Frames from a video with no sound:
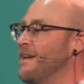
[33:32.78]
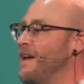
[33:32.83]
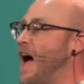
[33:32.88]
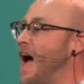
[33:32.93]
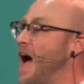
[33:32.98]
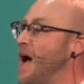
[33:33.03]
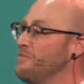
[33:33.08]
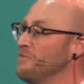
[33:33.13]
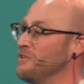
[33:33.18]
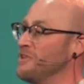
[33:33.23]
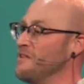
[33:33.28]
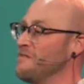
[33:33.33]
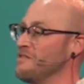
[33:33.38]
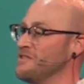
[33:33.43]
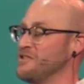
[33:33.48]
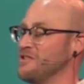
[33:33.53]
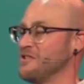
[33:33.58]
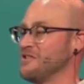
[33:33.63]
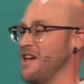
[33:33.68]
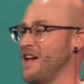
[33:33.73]
I believe
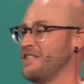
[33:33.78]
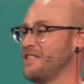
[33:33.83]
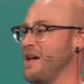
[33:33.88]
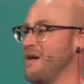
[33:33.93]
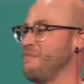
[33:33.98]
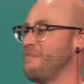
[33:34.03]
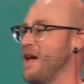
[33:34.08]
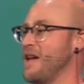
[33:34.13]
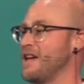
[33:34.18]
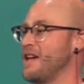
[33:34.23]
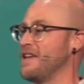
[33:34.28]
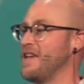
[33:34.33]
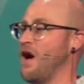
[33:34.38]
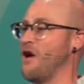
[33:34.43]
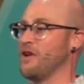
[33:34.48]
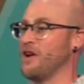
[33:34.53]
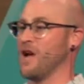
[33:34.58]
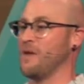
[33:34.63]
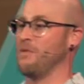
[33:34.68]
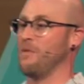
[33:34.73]
it's just like that bank
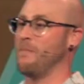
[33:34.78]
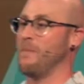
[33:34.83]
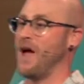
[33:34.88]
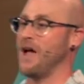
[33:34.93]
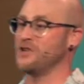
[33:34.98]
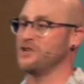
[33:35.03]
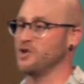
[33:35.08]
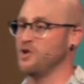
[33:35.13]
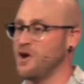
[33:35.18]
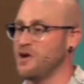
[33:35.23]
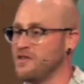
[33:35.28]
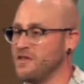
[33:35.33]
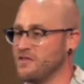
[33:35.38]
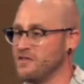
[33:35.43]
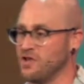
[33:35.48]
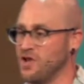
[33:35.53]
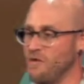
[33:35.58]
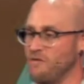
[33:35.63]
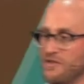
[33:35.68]
account, a couple bad choices, and all